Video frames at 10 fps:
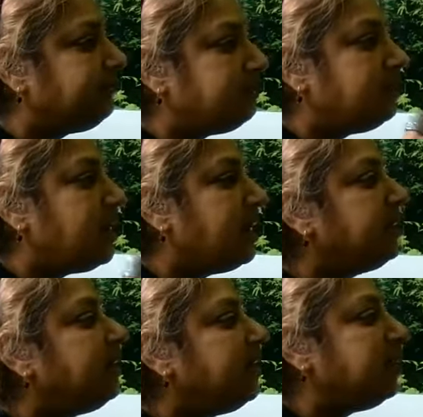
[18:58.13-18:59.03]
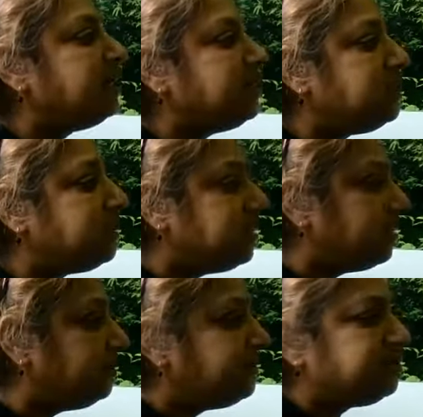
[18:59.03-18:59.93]
From younger age, he
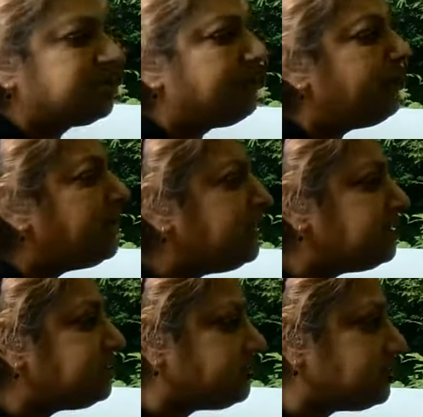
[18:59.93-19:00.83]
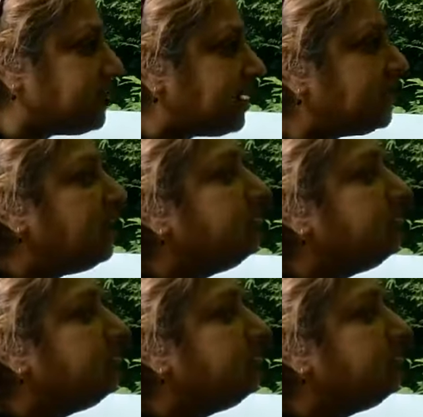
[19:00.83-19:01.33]
treated me with tremendous respect.